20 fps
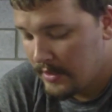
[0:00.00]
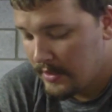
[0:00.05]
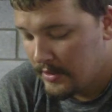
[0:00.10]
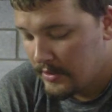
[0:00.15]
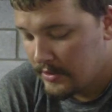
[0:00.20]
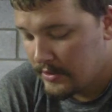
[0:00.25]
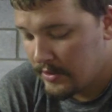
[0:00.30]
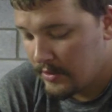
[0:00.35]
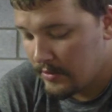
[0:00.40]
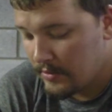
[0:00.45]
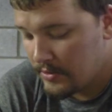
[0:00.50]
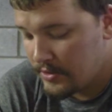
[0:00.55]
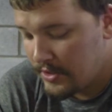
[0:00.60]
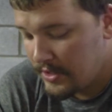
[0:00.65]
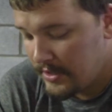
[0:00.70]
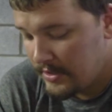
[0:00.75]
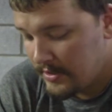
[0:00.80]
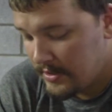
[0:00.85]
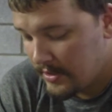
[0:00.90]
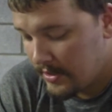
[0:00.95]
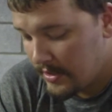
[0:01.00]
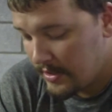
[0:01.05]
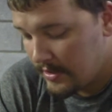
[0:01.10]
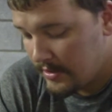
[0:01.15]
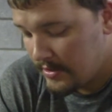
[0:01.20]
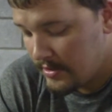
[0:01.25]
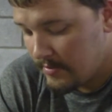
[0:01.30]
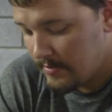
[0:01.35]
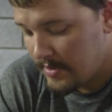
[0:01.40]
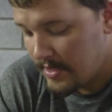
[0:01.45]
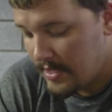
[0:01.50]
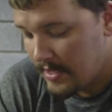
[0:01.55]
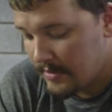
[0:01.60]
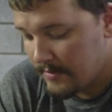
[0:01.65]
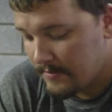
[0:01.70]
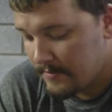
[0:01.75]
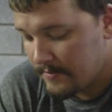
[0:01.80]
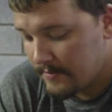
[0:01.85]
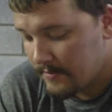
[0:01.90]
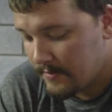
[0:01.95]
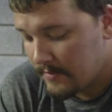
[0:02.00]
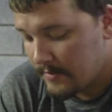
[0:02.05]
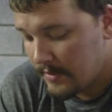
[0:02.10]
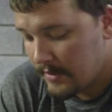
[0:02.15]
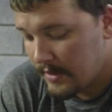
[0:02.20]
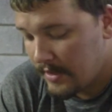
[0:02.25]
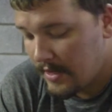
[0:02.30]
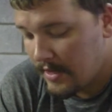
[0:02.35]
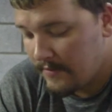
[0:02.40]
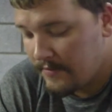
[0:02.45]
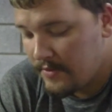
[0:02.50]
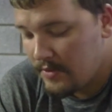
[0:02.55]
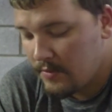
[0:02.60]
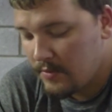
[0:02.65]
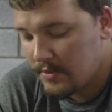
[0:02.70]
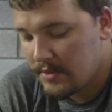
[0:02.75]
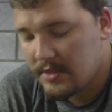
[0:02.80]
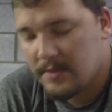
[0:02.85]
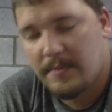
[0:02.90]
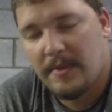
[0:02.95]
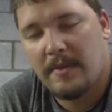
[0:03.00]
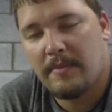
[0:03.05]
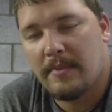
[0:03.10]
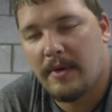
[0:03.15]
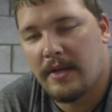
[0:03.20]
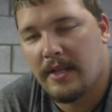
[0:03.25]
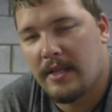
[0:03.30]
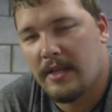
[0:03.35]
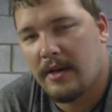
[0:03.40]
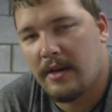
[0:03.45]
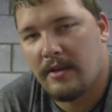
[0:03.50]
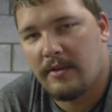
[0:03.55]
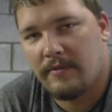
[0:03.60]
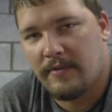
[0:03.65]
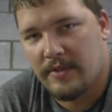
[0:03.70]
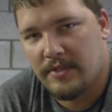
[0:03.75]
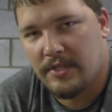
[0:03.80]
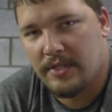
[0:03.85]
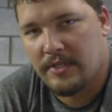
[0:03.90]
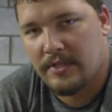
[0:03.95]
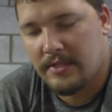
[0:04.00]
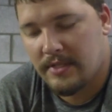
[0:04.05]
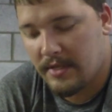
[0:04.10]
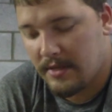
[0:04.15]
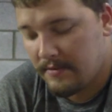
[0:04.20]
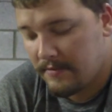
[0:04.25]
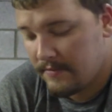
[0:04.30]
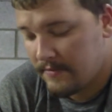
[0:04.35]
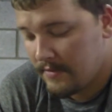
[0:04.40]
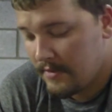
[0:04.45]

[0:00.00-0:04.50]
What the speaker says: So she said to me, if you want to spend money on fishing stuff,